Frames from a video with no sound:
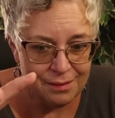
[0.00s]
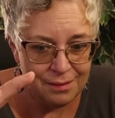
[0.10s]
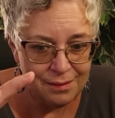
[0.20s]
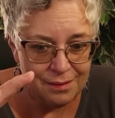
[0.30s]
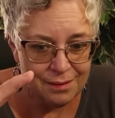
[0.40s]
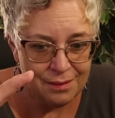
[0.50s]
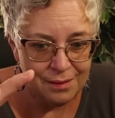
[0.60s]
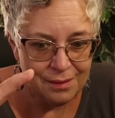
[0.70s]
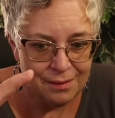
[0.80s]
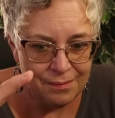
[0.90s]

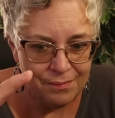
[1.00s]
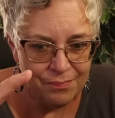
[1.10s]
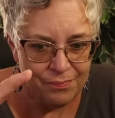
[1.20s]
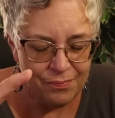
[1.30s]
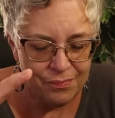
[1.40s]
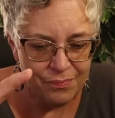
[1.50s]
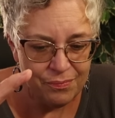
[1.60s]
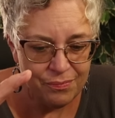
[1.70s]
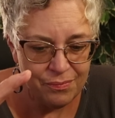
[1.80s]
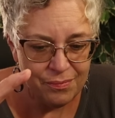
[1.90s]

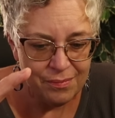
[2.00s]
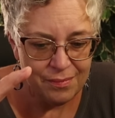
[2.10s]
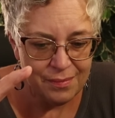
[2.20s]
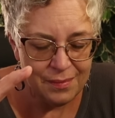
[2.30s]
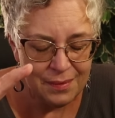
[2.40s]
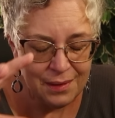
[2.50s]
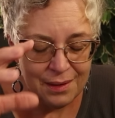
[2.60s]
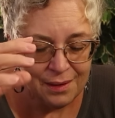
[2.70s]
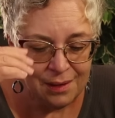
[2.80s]
(silence)